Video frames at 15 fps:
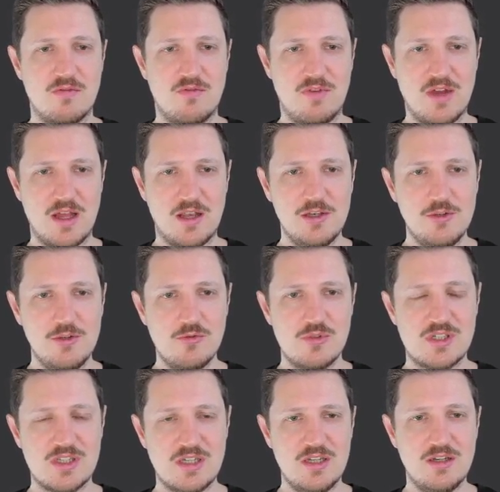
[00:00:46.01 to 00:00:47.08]

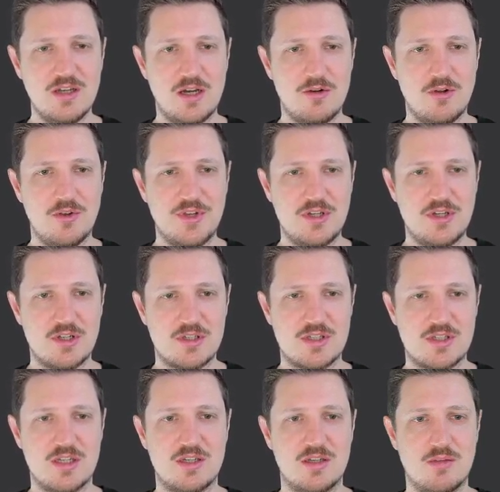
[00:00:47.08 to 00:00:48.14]
values in our data
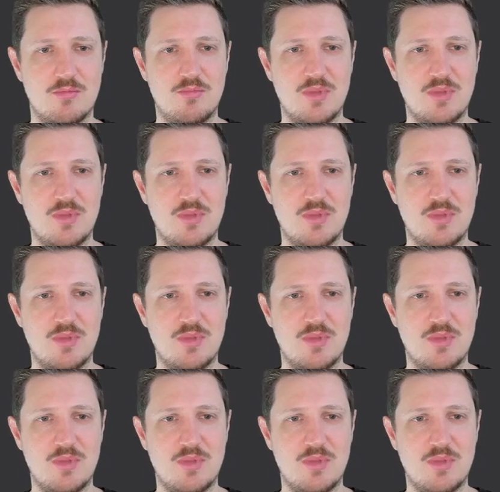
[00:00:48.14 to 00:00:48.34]
set